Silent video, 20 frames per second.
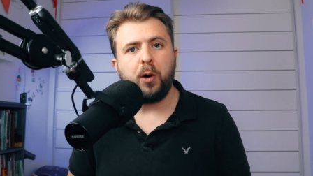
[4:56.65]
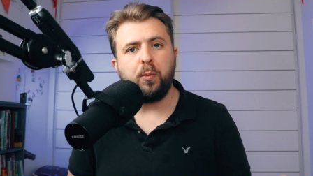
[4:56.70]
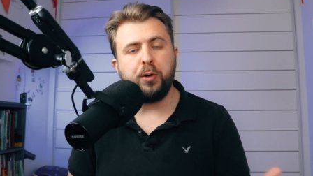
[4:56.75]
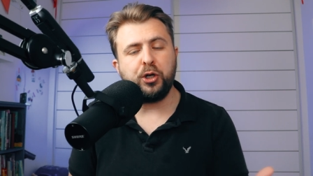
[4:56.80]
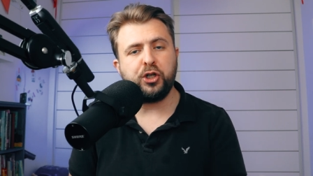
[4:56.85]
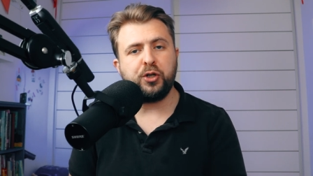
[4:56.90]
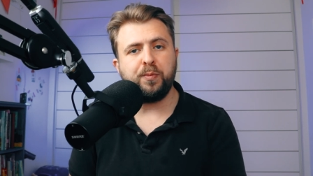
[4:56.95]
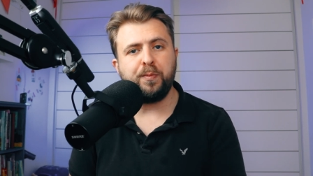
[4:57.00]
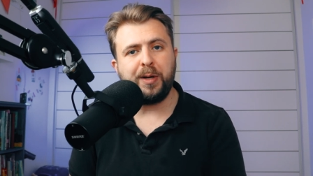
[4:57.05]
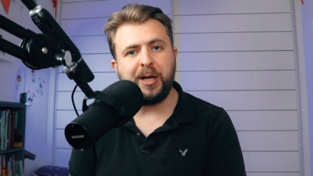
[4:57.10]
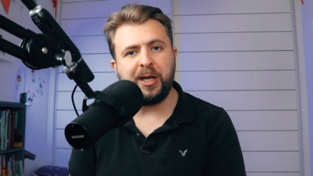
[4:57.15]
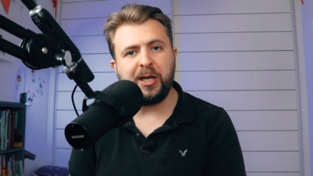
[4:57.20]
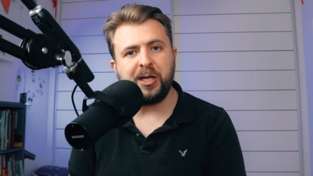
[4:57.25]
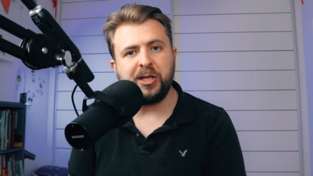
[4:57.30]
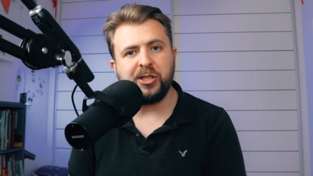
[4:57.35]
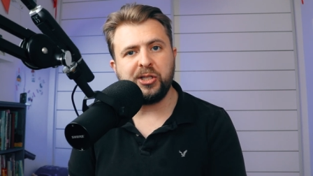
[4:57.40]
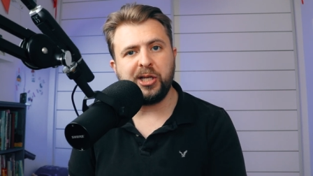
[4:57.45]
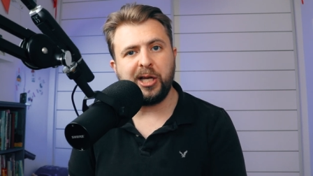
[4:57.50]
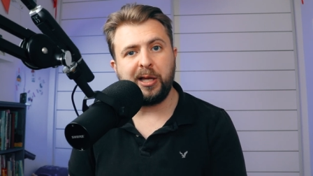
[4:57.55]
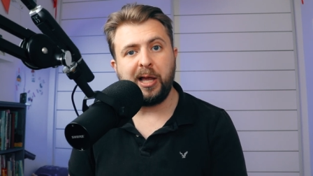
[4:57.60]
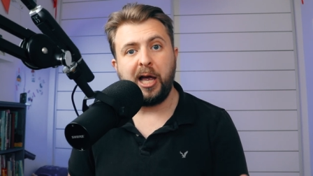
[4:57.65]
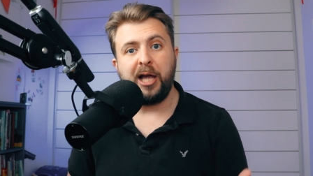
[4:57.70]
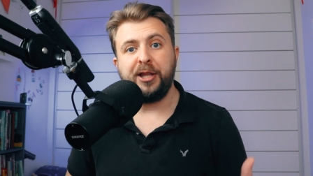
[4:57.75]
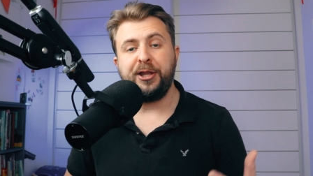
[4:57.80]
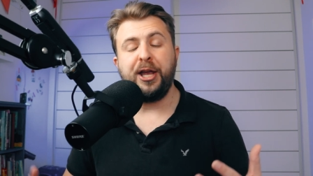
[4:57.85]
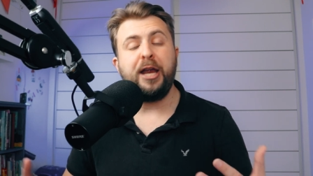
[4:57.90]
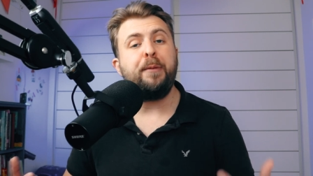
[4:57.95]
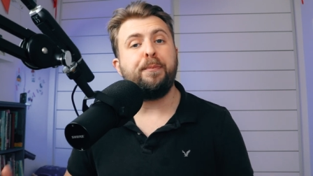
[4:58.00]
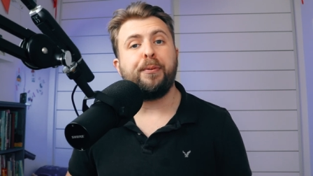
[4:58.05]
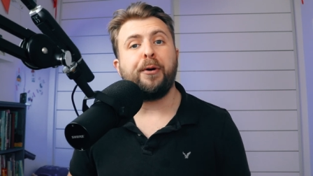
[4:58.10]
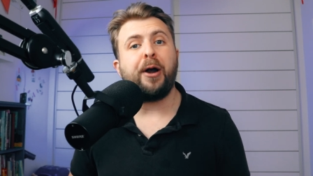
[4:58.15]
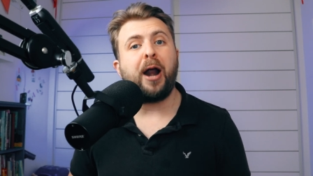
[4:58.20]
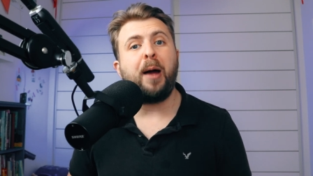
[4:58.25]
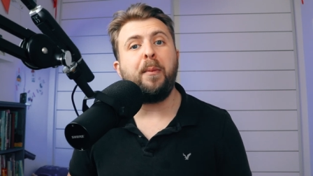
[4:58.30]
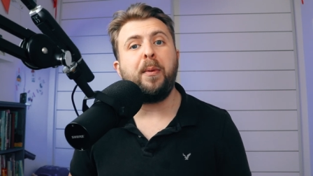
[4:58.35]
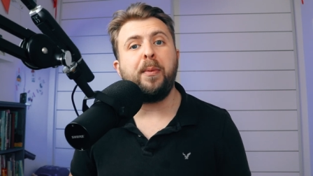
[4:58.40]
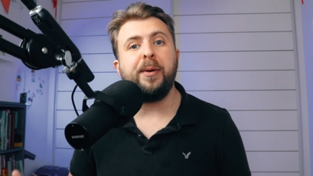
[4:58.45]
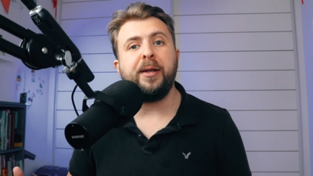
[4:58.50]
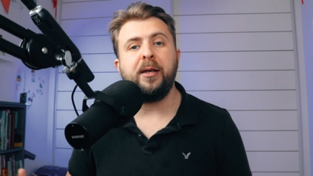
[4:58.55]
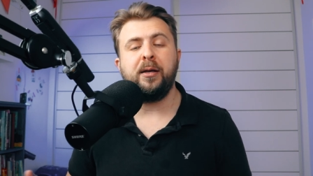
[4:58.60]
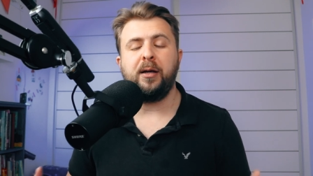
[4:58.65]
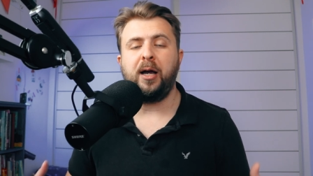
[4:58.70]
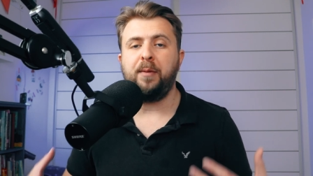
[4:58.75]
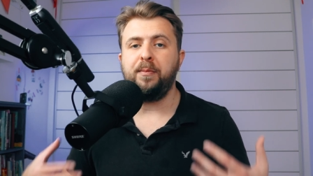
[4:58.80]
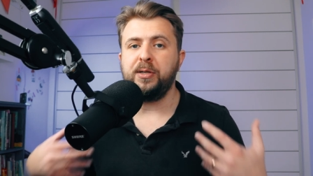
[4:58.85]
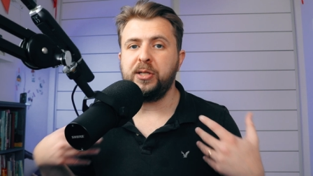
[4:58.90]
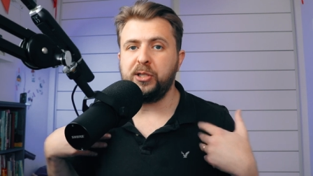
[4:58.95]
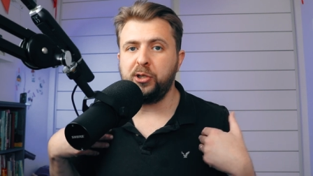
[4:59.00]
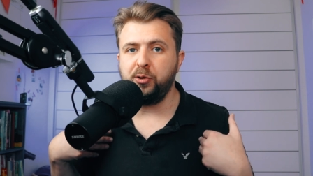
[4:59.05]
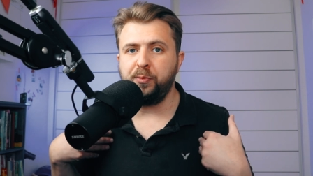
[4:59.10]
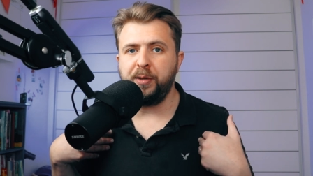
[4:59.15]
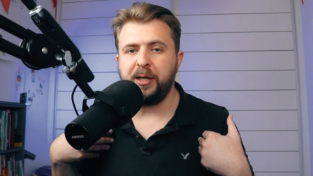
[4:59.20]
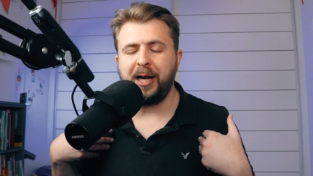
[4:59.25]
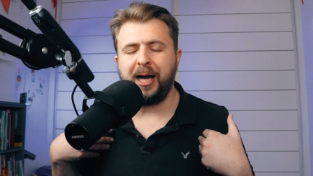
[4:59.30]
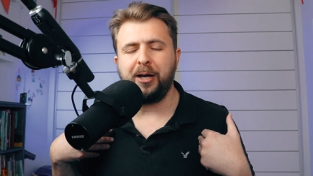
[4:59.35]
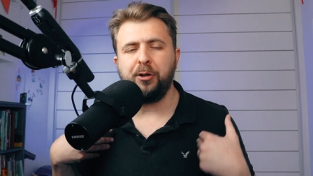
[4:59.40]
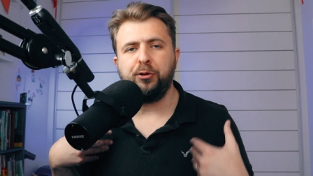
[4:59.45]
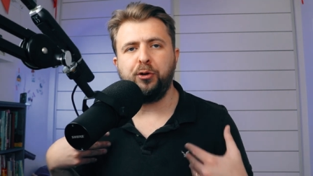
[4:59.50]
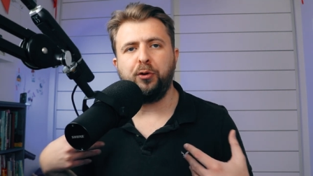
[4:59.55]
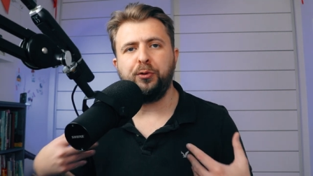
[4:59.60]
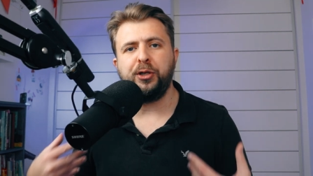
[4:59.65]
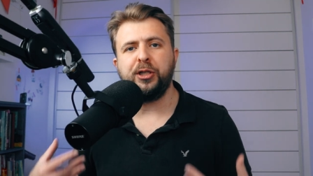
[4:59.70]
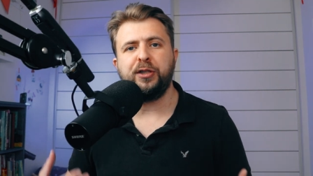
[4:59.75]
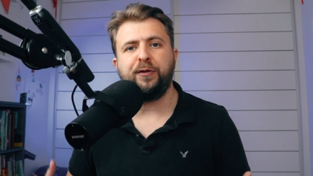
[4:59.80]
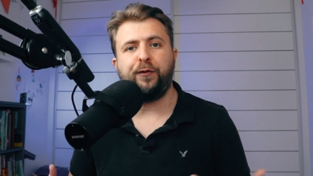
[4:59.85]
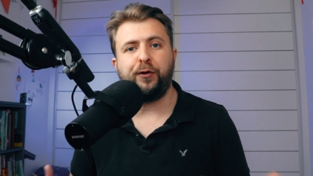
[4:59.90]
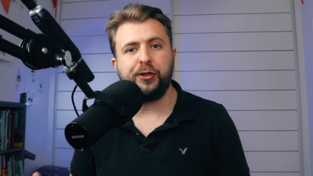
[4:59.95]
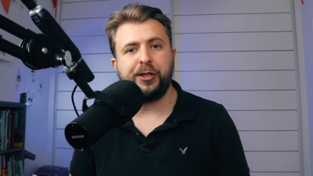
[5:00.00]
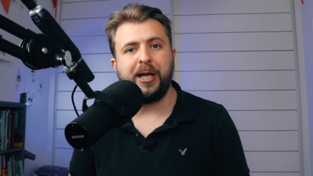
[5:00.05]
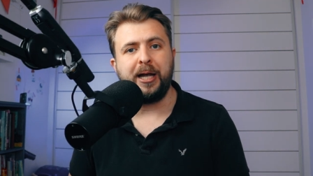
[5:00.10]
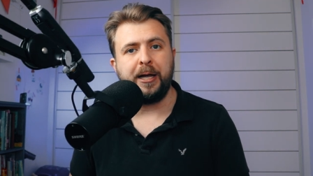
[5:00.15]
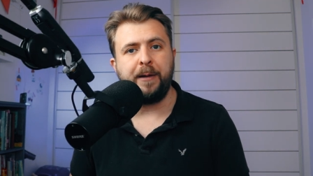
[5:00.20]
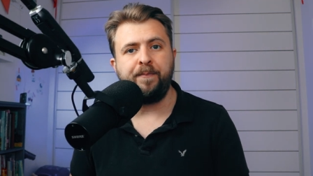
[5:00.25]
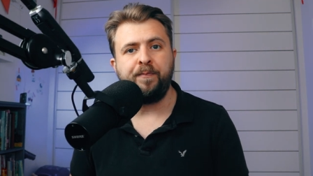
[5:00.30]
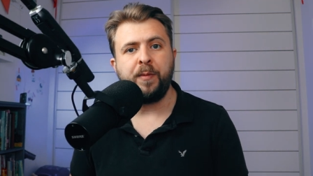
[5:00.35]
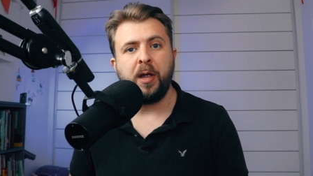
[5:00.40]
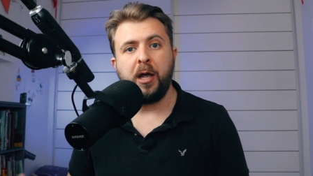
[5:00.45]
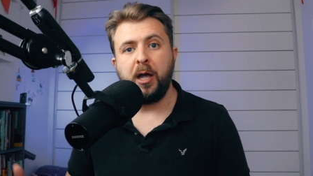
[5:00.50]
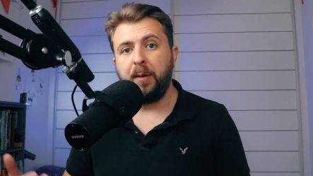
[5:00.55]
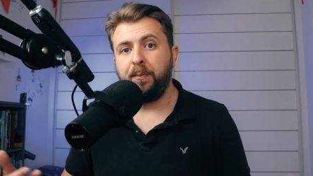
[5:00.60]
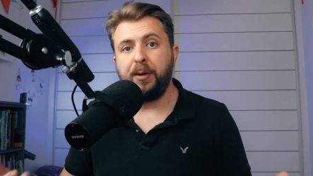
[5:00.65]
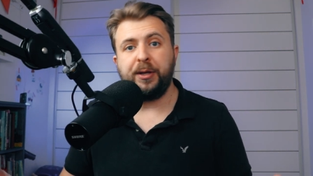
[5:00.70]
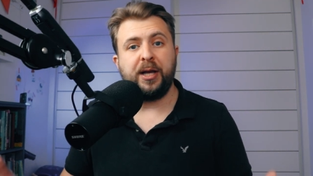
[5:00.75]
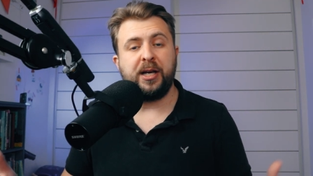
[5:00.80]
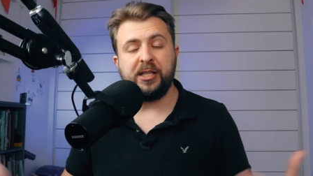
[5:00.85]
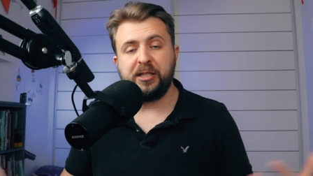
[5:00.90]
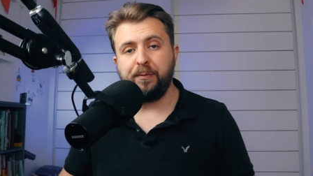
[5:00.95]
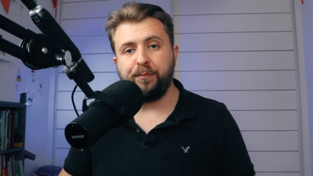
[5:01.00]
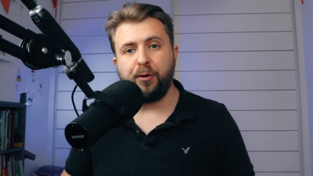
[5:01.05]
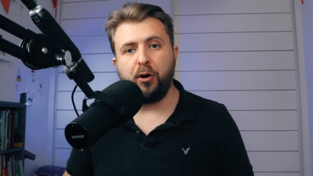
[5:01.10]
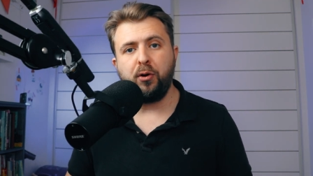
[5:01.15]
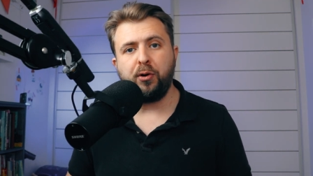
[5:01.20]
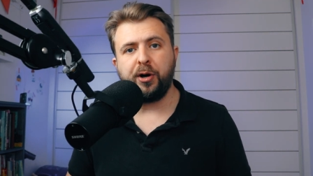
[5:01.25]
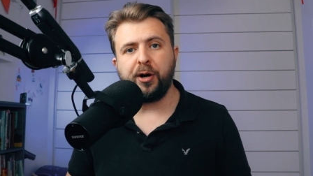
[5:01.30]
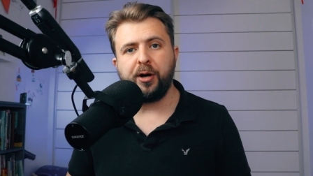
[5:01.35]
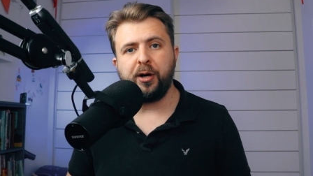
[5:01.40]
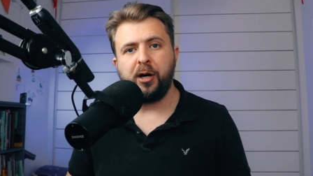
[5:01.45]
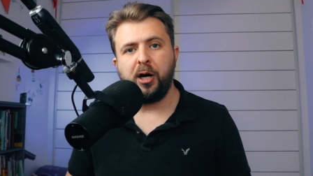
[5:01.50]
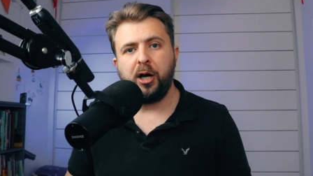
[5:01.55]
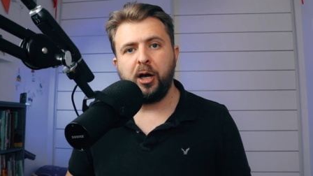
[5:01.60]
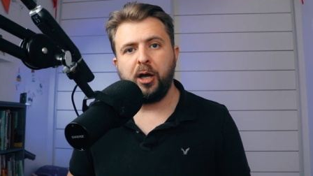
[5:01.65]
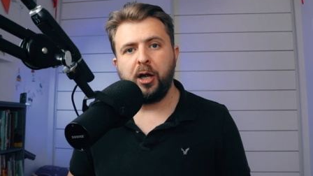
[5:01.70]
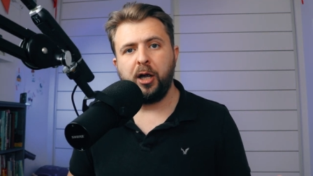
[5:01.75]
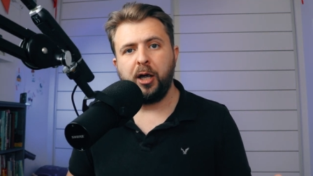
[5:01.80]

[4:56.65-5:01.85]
which means that they probably, I'm assuming, I don't know this firsthand, but as a broker,